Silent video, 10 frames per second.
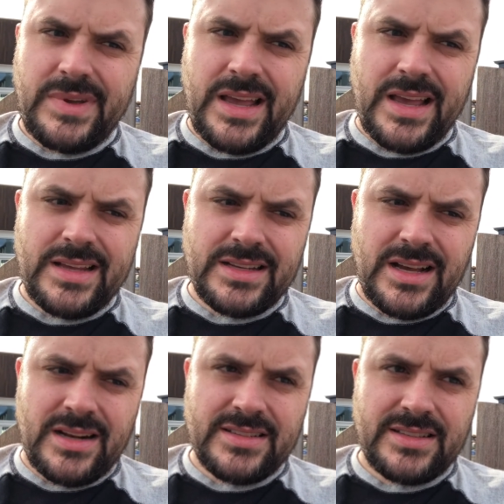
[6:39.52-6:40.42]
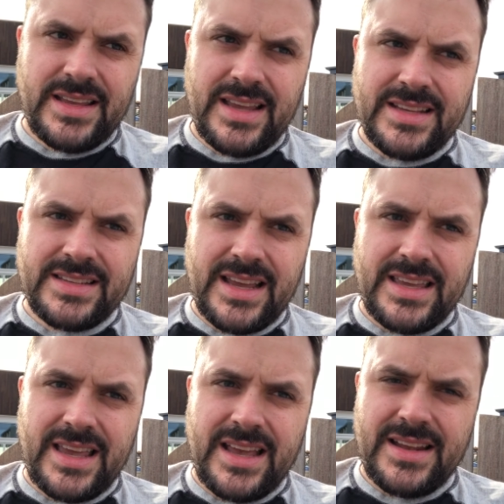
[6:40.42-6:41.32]
as honestly as I
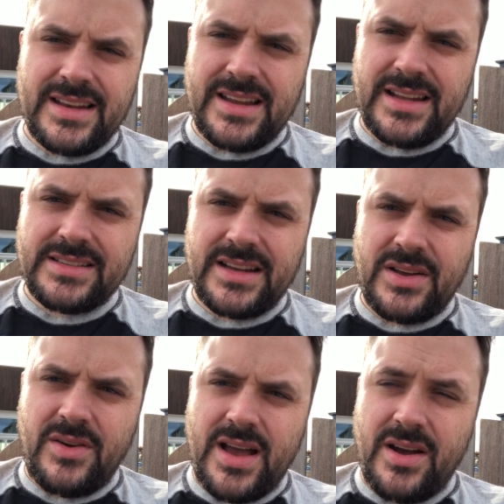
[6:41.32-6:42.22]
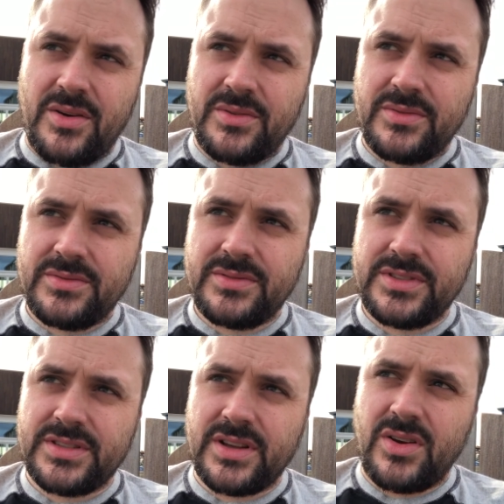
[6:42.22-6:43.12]
can and as I know how.
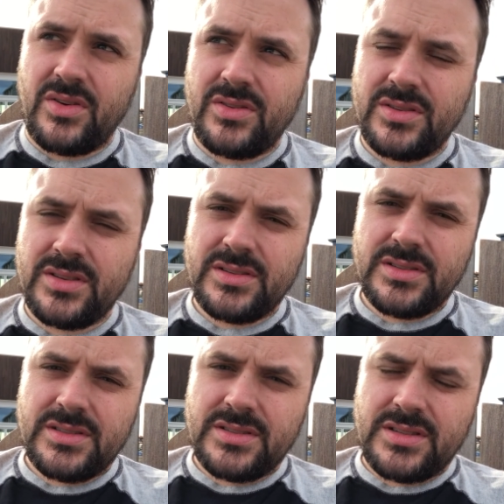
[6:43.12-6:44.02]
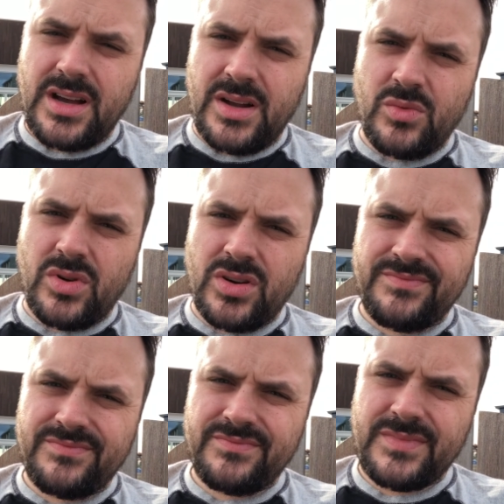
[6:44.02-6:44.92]
So onward.
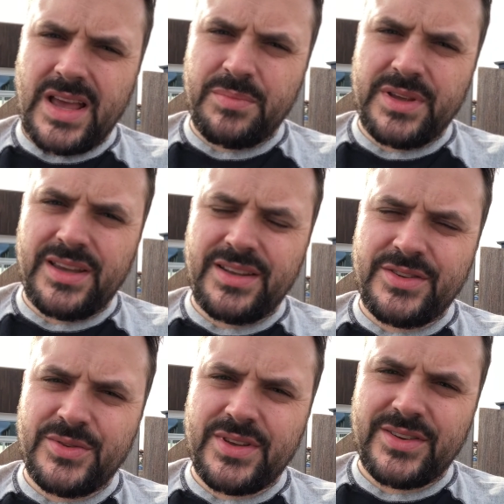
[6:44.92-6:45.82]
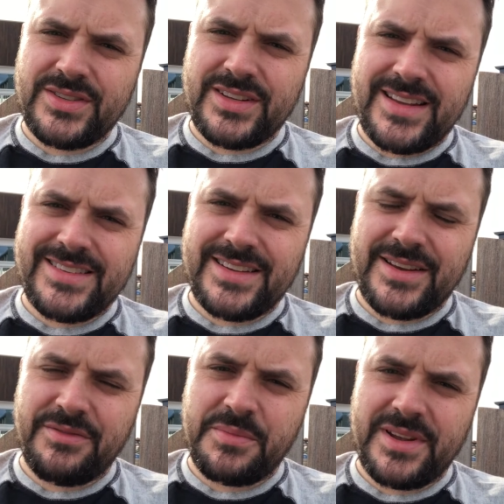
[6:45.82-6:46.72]
Happy 2019,
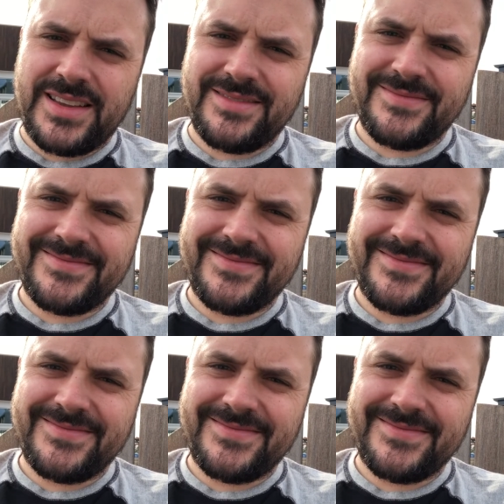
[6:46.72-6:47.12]
everybody.